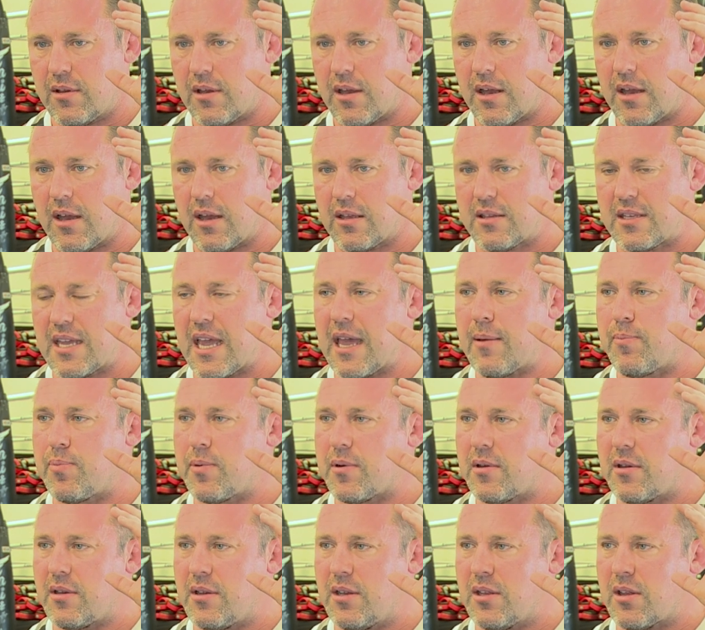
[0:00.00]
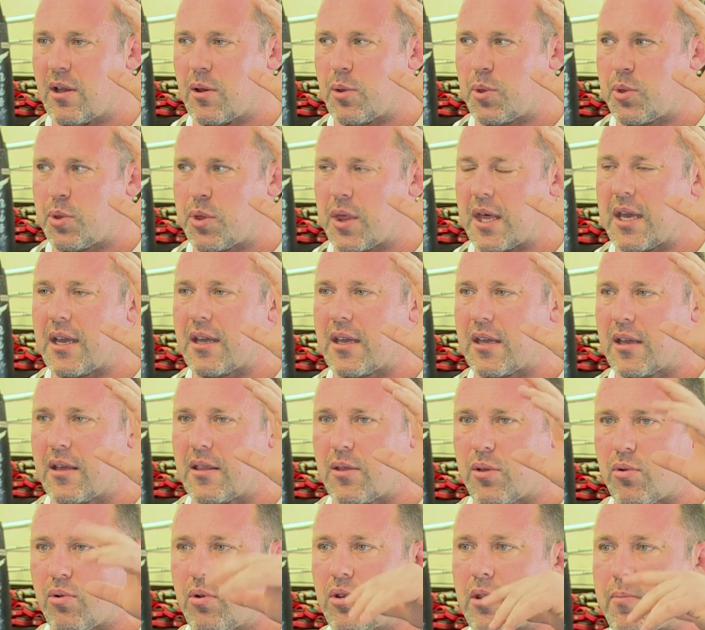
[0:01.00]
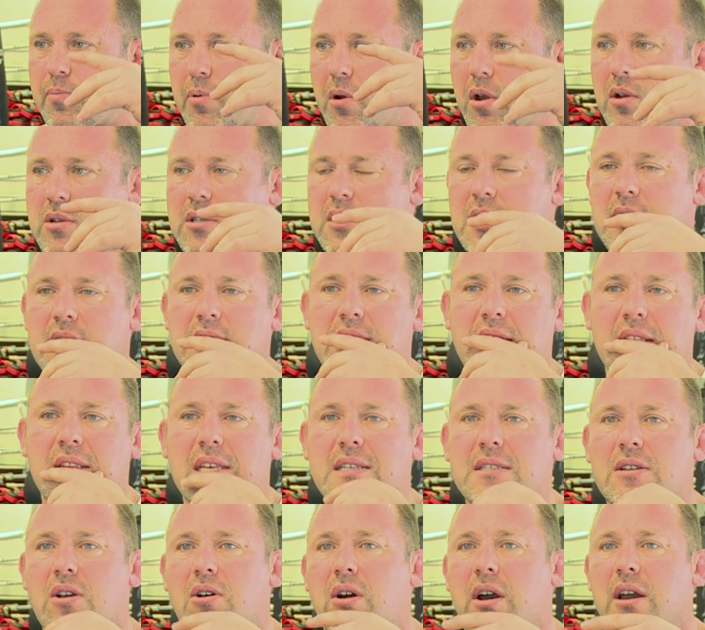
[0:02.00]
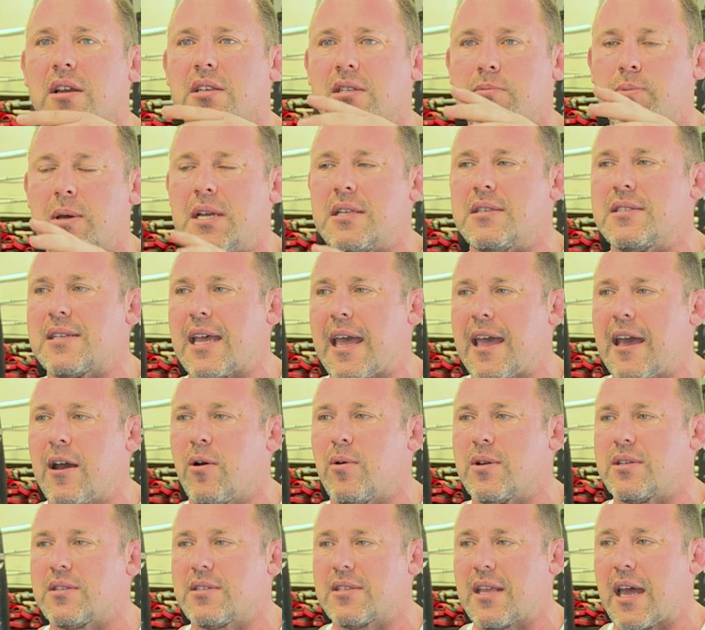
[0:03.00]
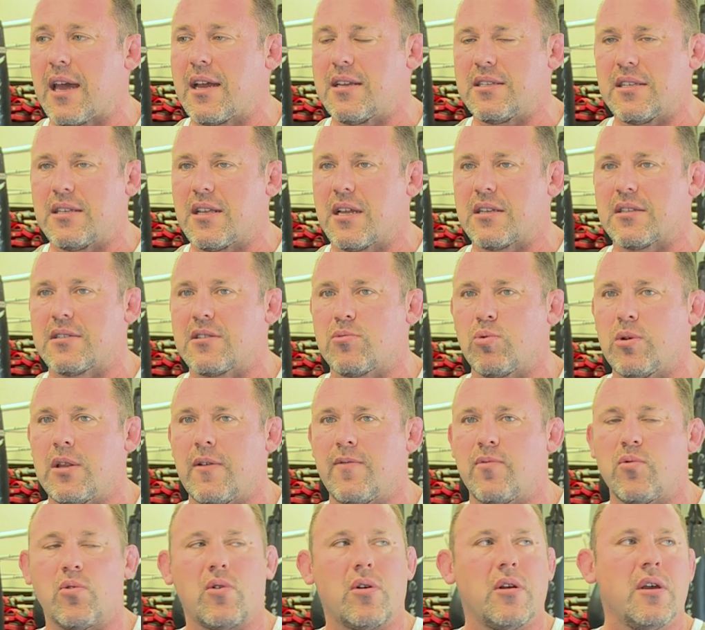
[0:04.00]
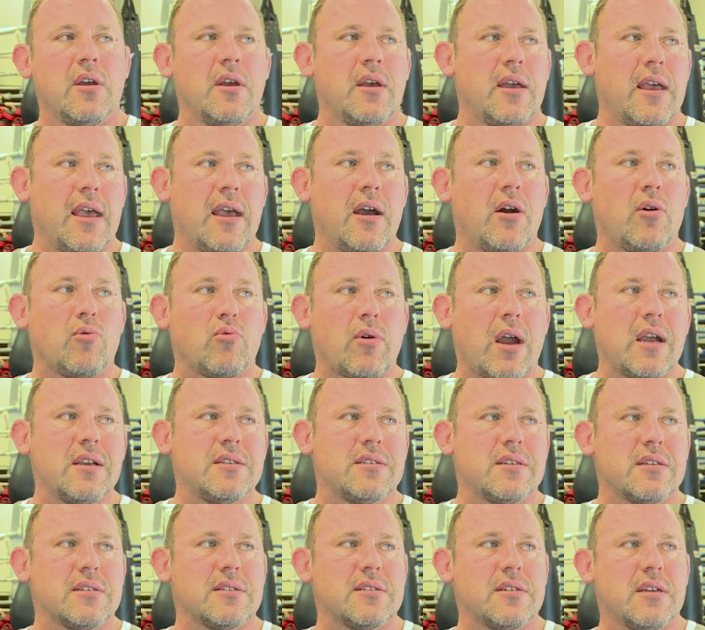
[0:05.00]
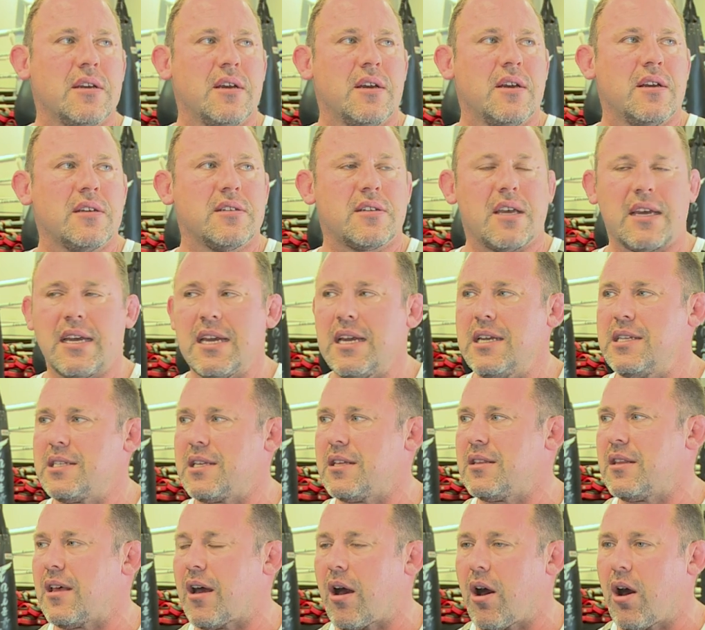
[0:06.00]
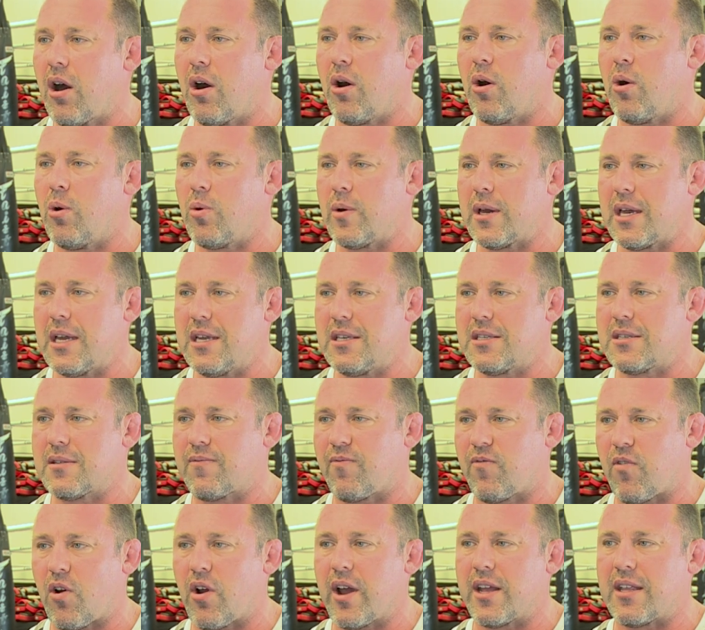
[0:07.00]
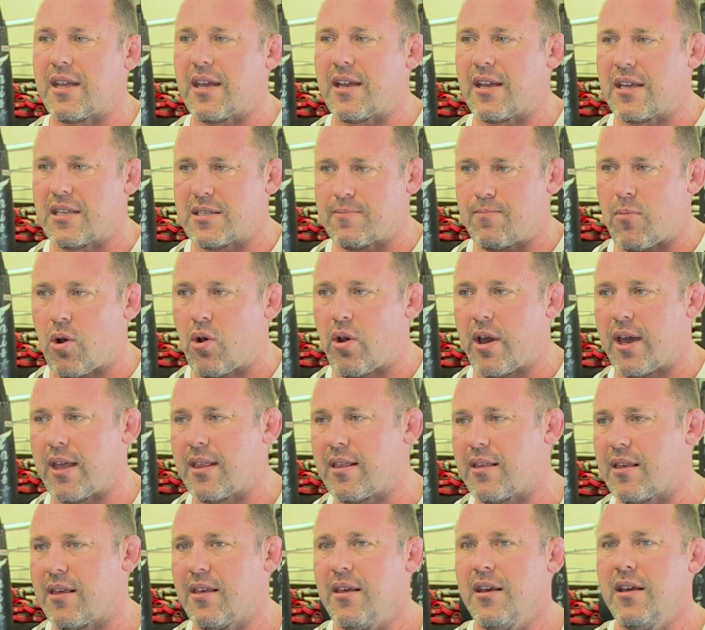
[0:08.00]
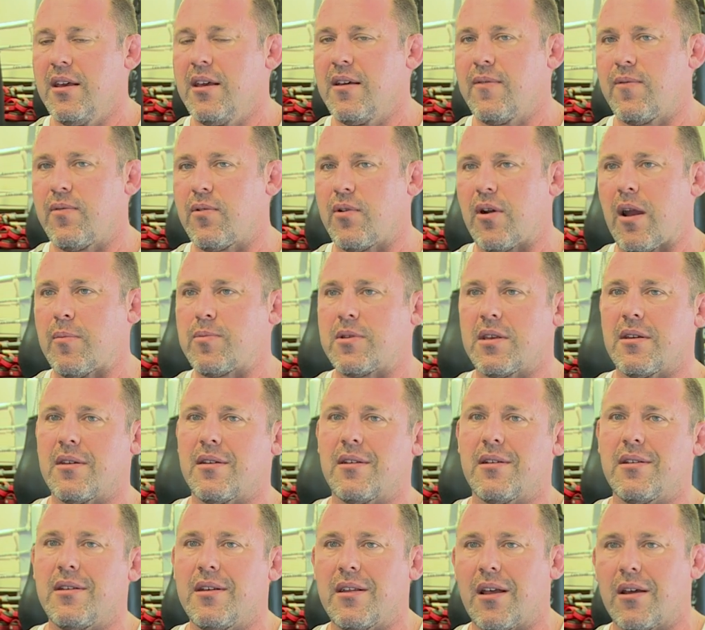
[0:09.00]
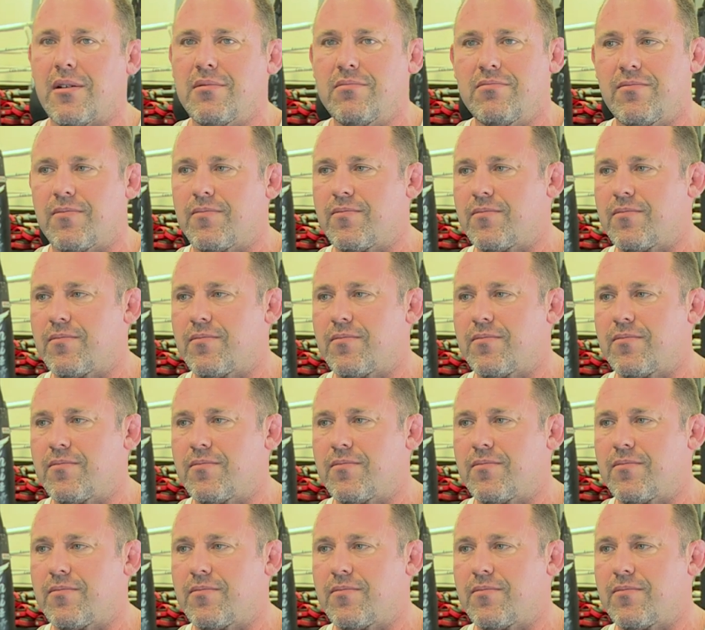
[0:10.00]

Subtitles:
think through the process. And this guy spends hours, days, he does 24-hour races. So he's in the hole, he's fighting his mind for up to, you know,